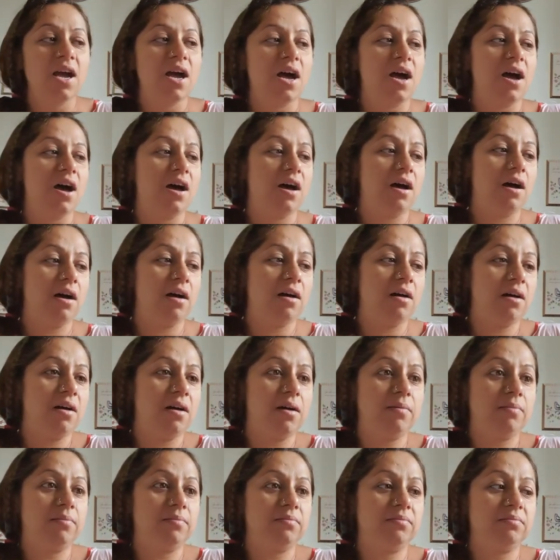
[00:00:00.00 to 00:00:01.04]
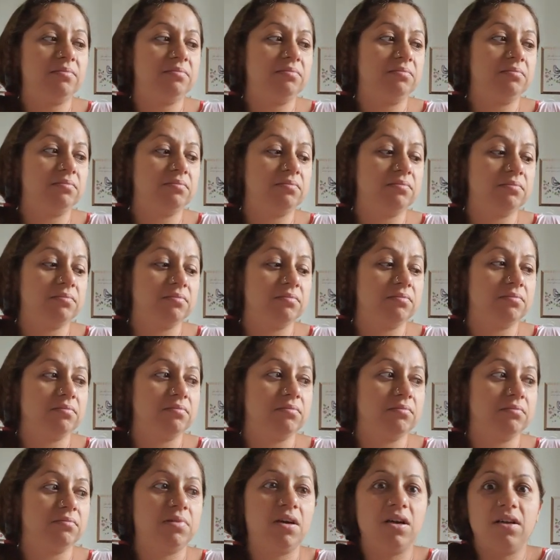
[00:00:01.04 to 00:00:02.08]
But,
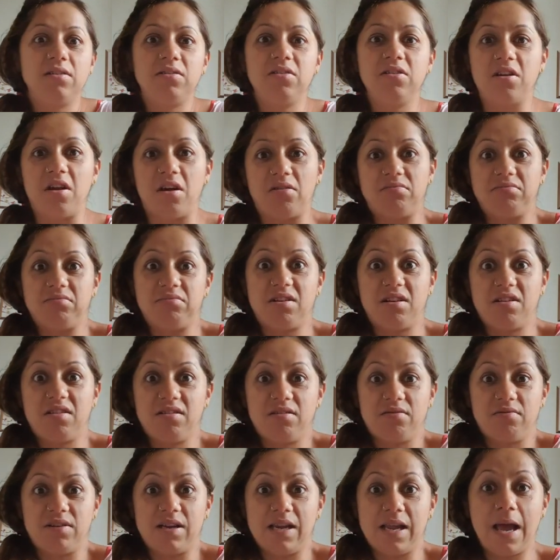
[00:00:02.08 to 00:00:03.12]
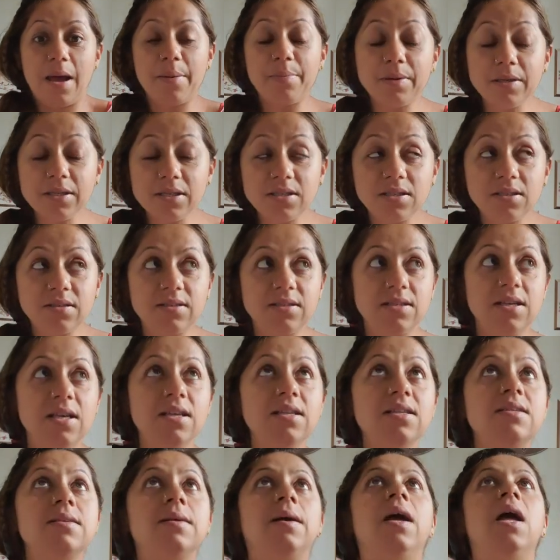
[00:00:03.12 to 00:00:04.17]
you know, nothing really happened
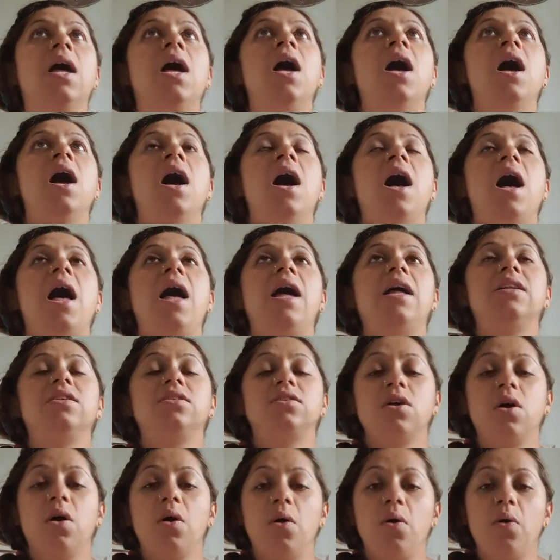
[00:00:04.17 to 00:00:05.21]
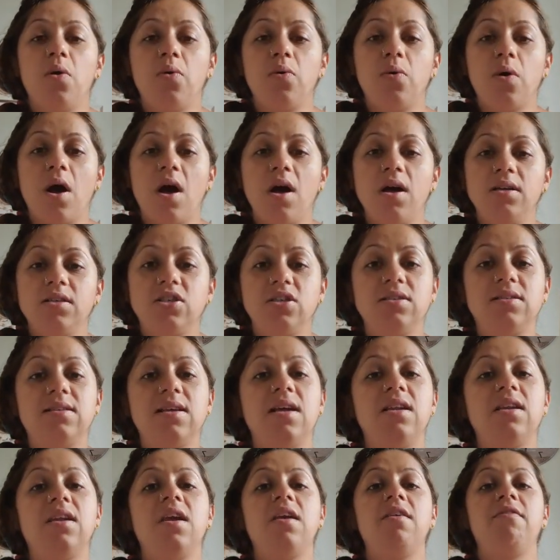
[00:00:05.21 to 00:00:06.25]
since. And so she
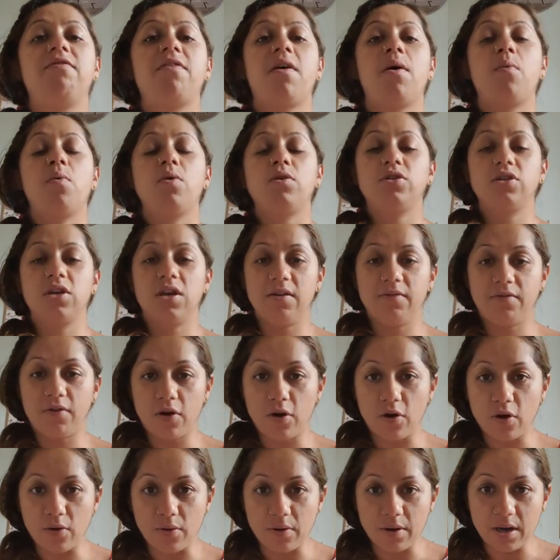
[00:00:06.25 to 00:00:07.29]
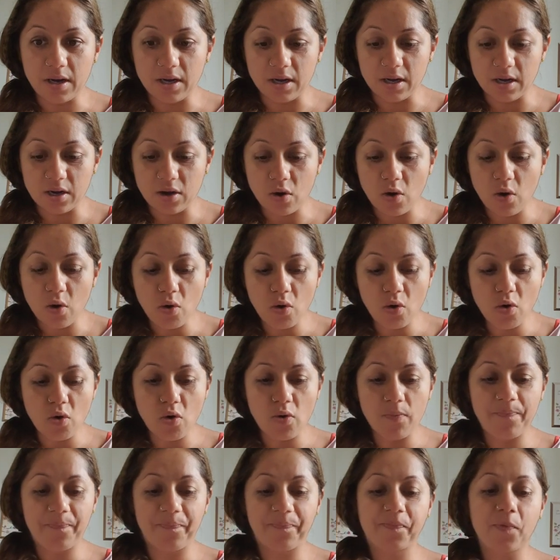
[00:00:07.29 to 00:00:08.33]
said if I want to give her a
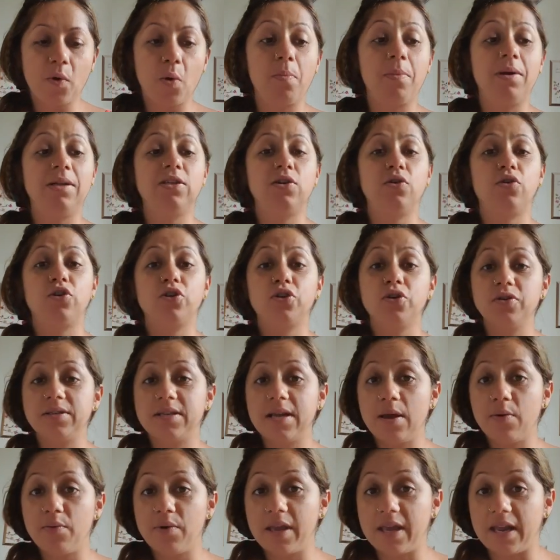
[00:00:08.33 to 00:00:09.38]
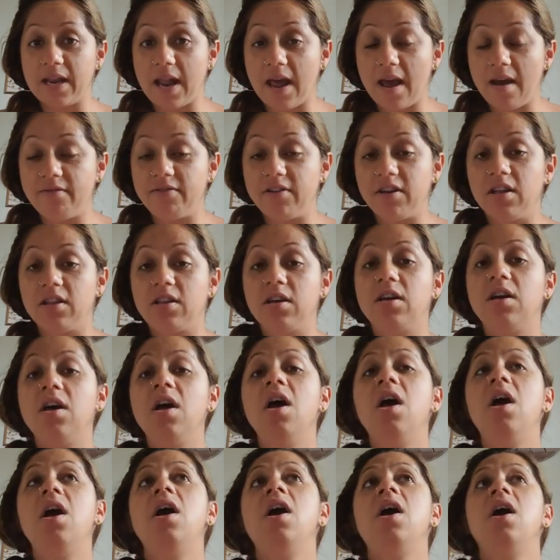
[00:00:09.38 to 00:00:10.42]
call on Monday or Tuesday, we can have another
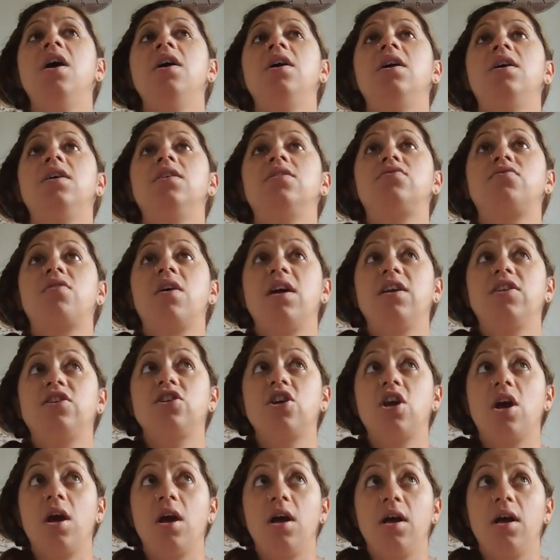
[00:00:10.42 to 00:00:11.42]
stretch